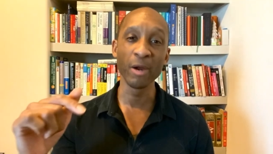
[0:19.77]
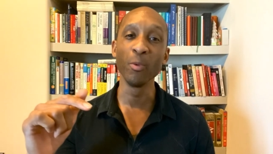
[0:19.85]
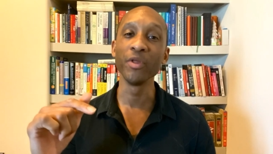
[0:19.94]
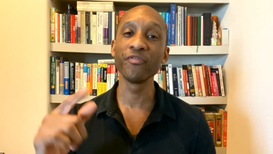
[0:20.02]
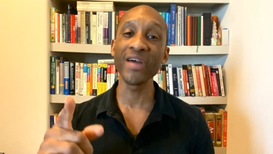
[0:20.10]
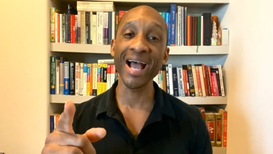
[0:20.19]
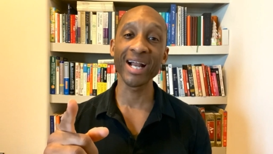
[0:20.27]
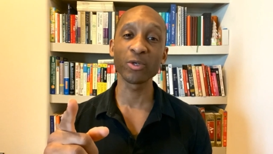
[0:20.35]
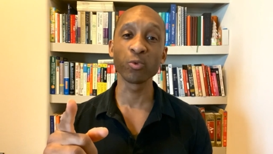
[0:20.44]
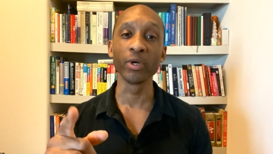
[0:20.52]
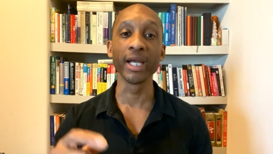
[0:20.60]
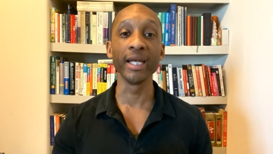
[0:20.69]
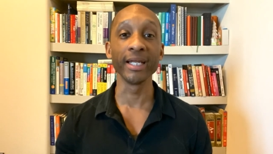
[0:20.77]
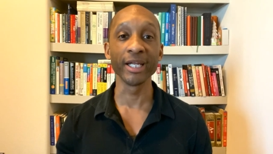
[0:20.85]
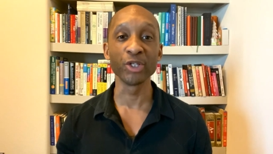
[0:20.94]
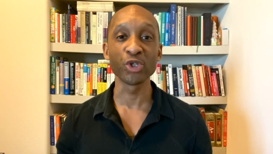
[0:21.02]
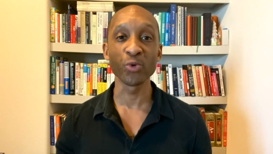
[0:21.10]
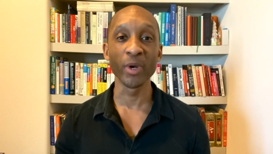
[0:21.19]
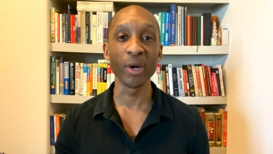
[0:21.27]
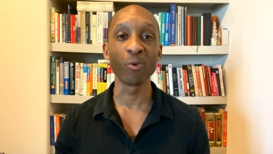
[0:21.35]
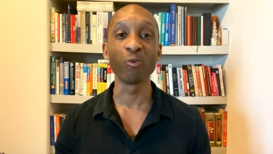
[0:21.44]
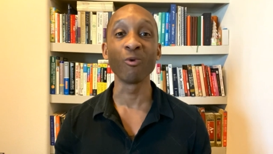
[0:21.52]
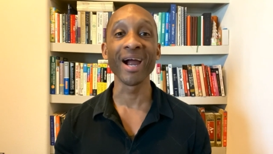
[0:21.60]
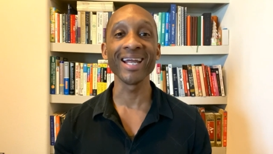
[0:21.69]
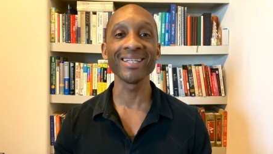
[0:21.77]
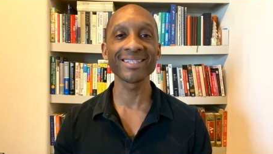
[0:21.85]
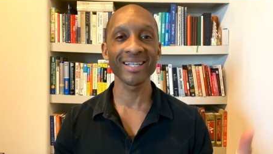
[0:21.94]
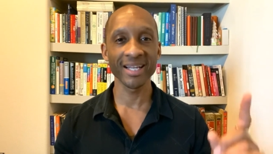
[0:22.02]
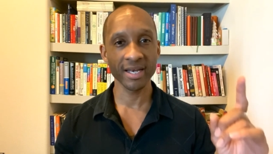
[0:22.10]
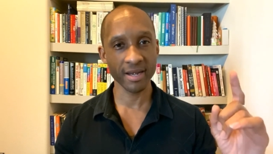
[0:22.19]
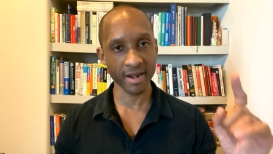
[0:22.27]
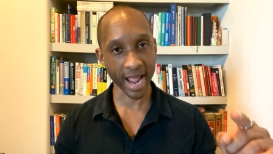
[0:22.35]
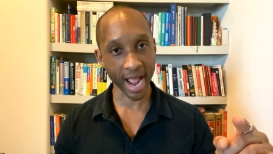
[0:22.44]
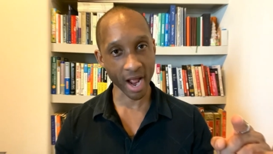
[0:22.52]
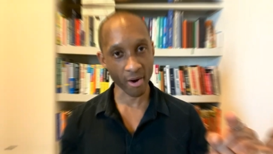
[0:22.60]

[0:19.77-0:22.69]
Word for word: And with that, we're getting into it right now.